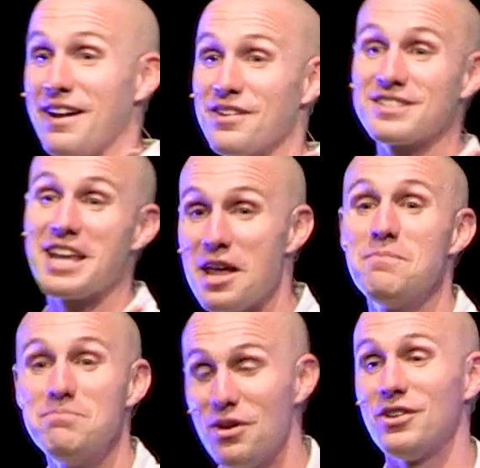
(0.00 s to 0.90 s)
and here's
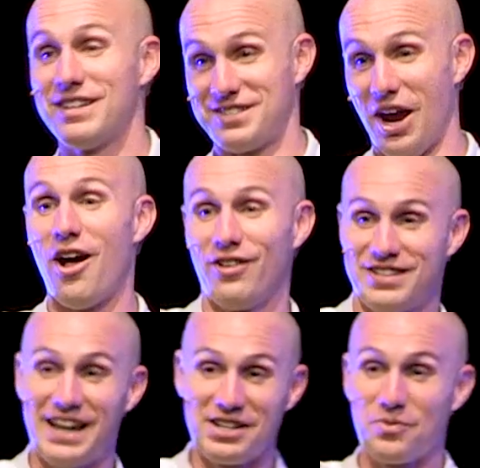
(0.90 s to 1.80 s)
$10 million.
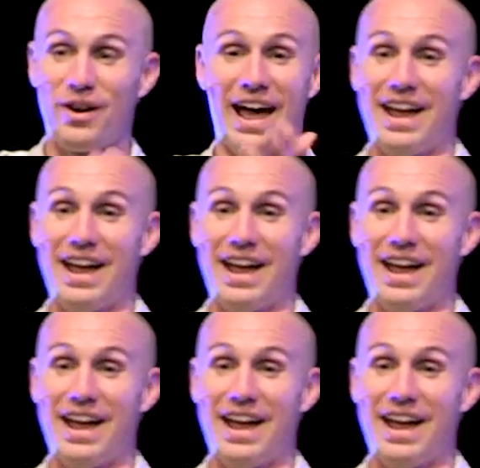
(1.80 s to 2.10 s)
I just want to,